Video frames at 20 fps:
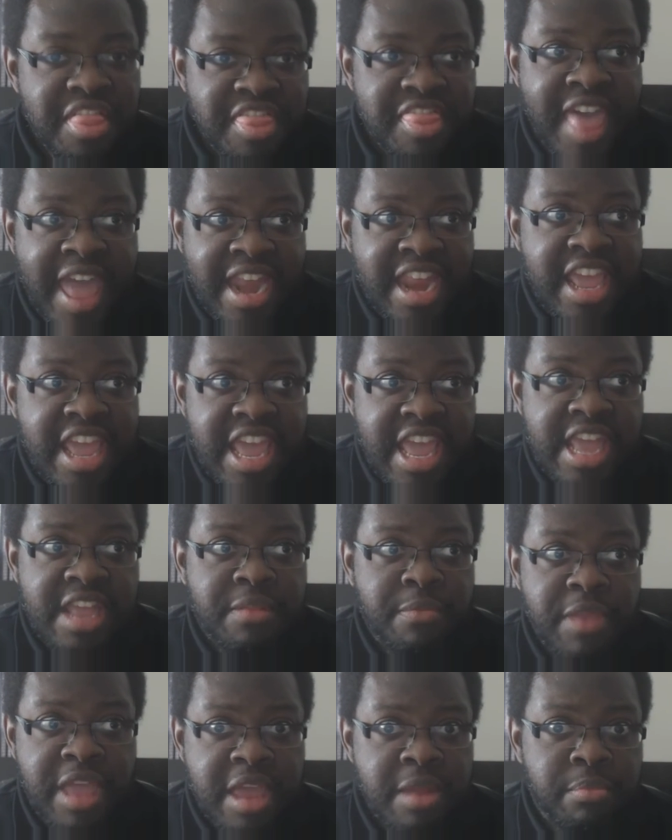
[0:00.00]
that it
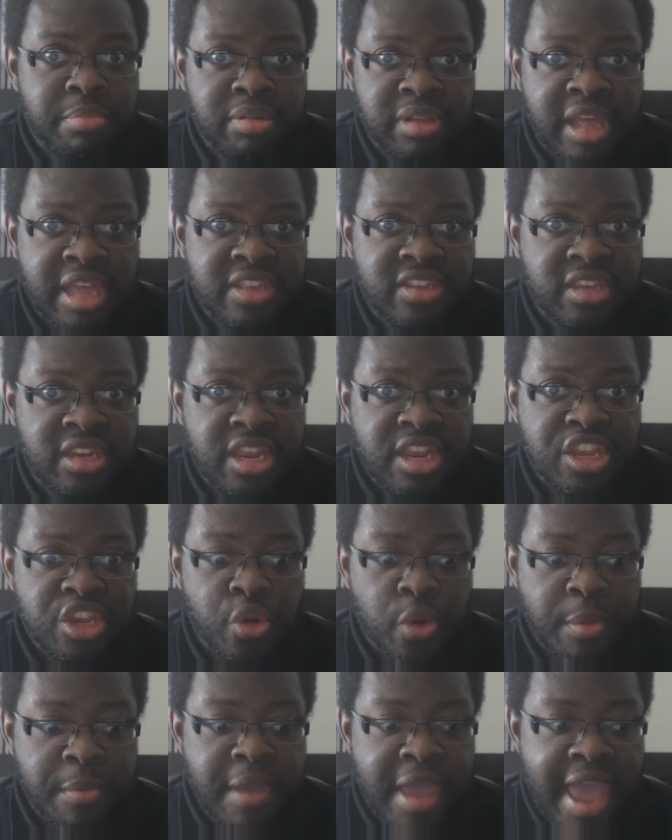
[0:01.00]
implanted in
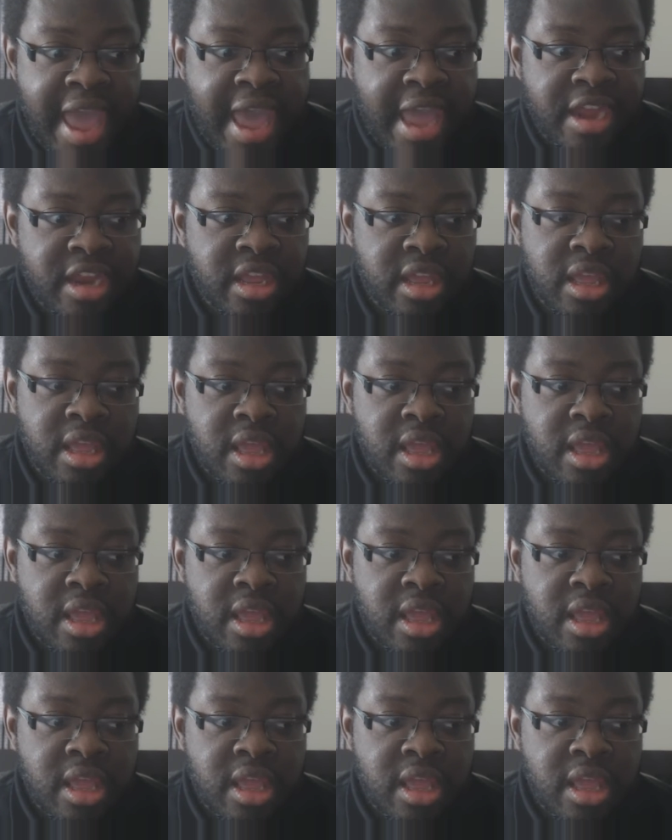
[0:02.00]
your head.